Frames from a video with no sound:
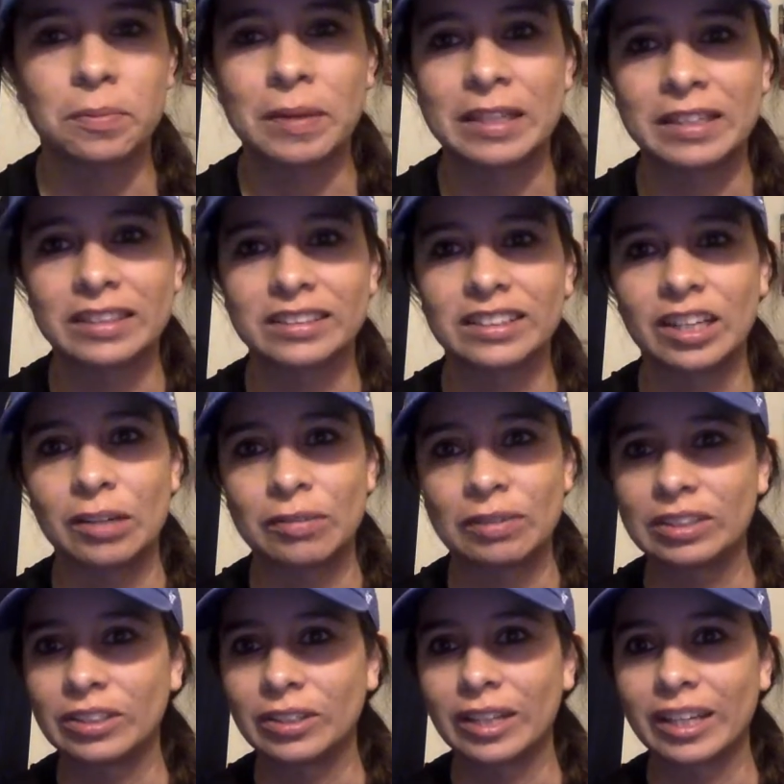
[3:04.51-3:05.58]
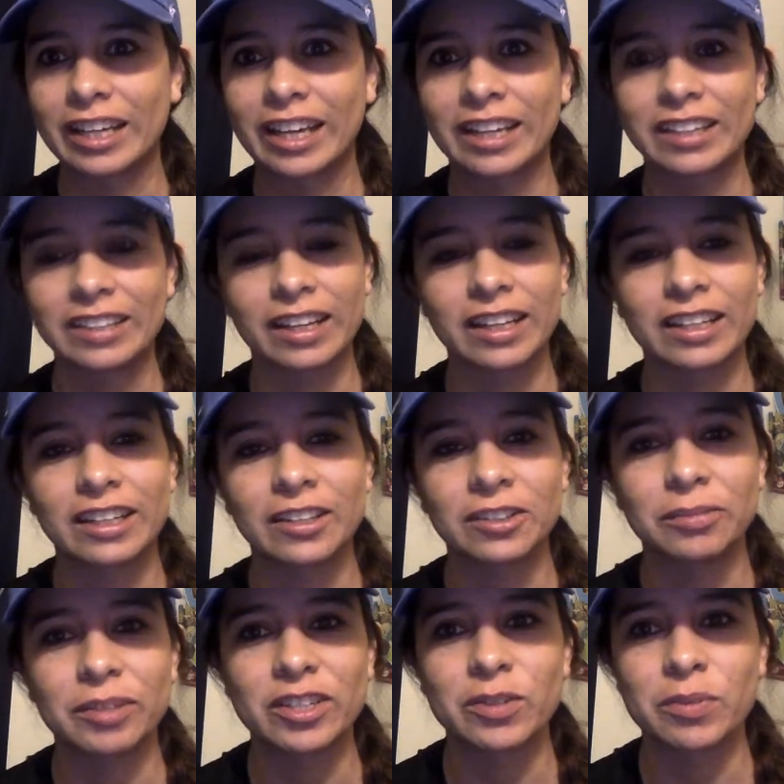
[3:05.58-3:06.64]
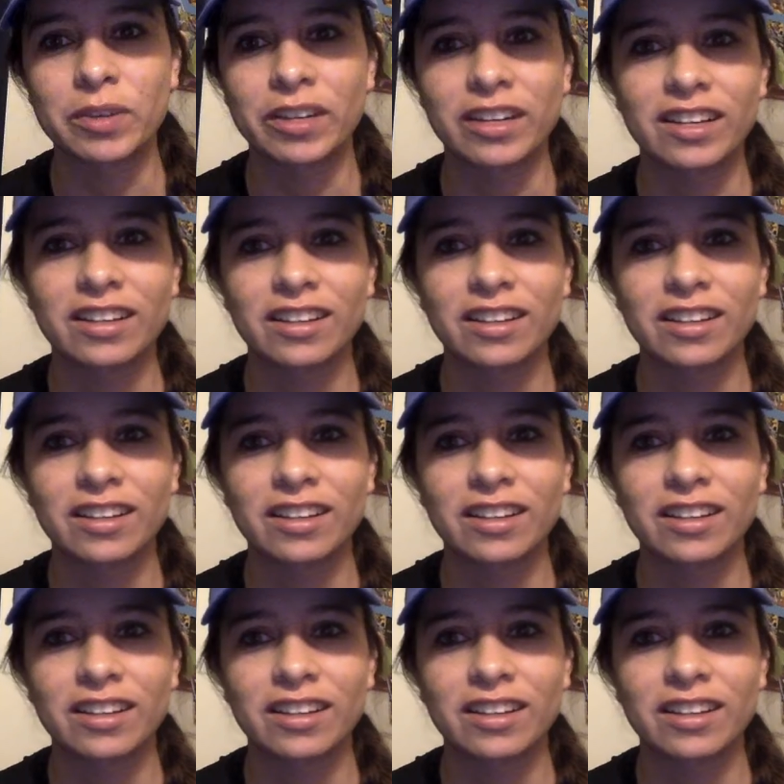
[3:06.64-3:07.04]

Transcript: basic stuff until that kind of killed my spirit.